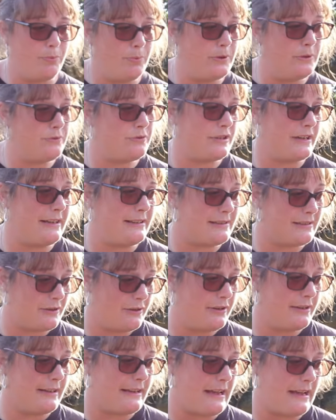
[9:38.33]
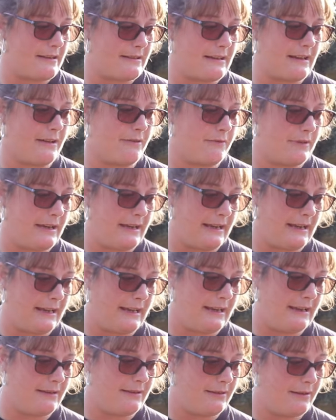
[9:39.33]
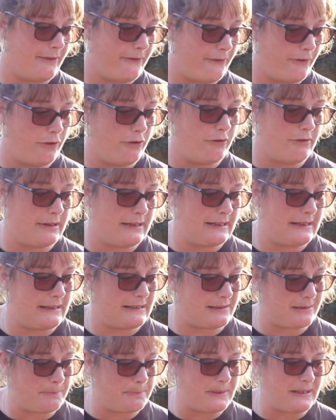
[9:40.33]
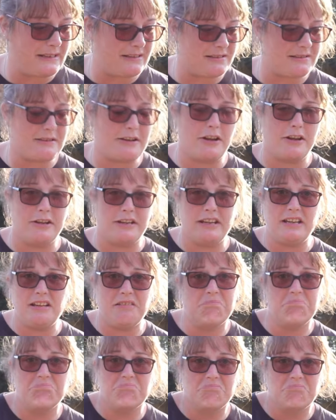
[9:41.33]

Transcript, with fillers: Wheelchairs could get down here. The flooring is a bit stony.